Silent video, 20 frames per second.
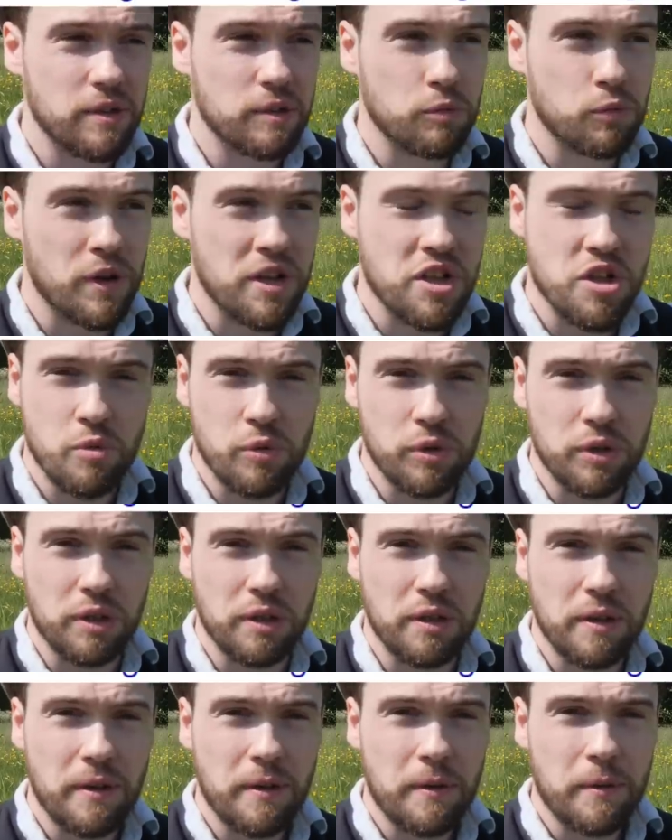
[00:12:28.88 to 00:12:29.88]
ritual
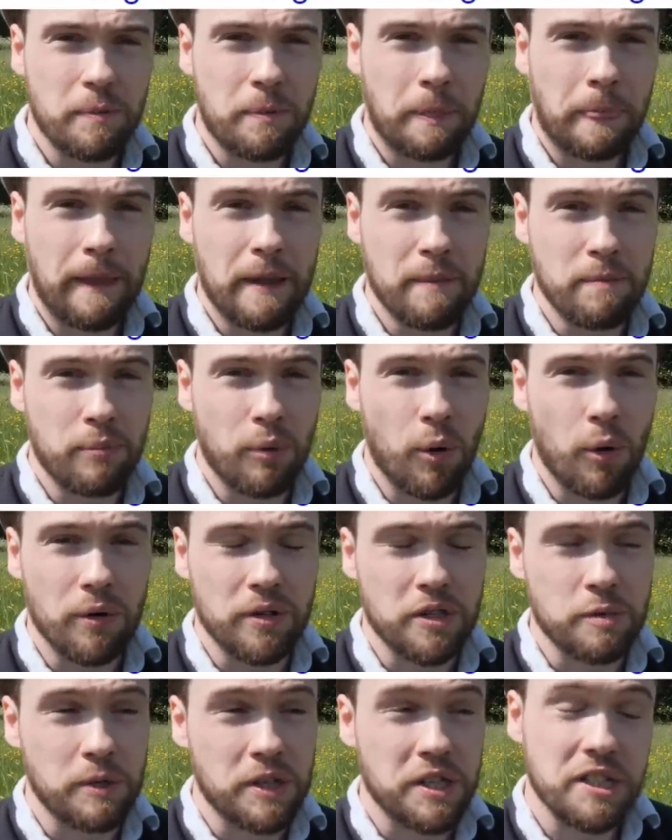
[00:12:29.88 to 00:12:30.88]

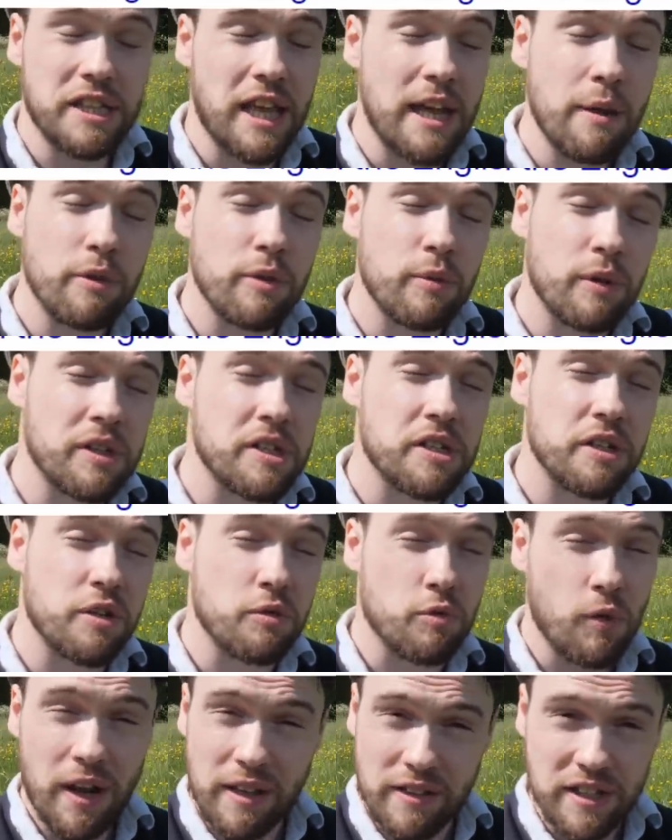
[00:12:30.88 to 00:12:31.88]
importance, because they were the ones that
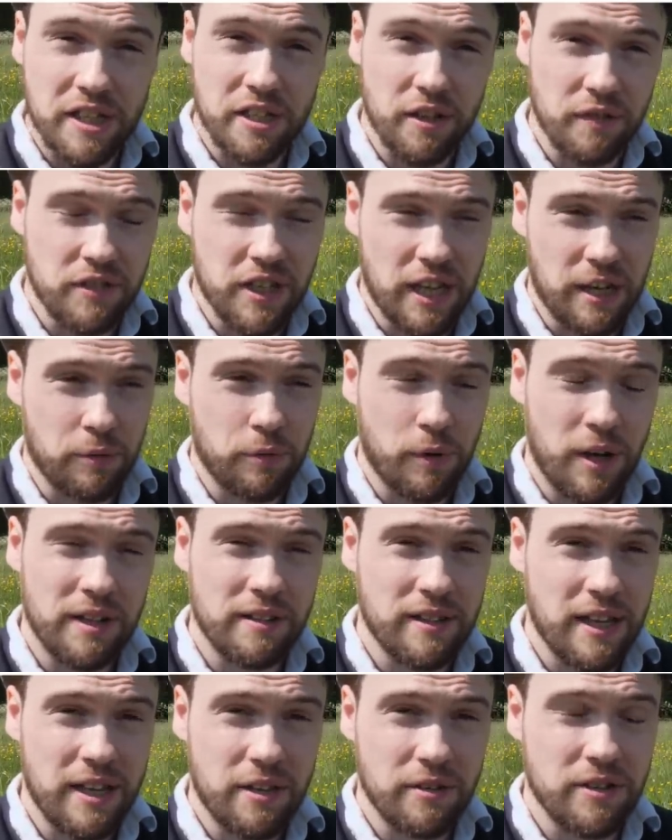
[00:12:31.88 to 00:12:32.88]
could write this stuff down, right?
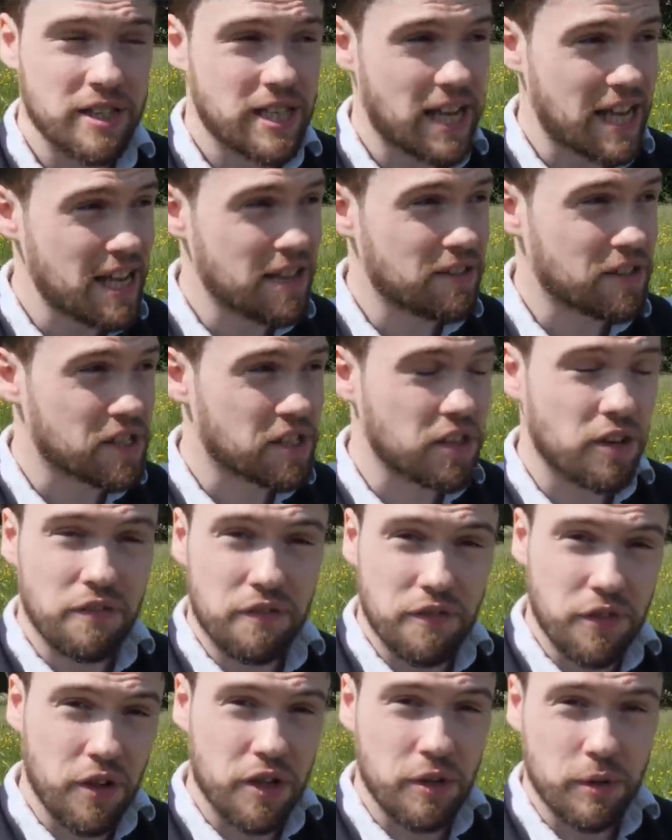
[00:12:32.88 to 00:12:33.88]
They could take the
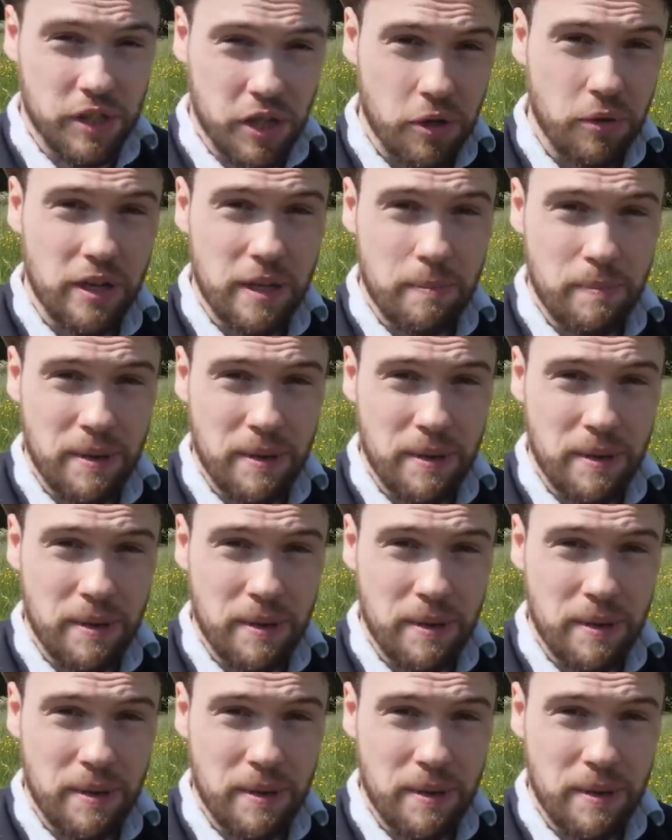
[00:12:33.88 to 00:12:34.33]
stuff that had only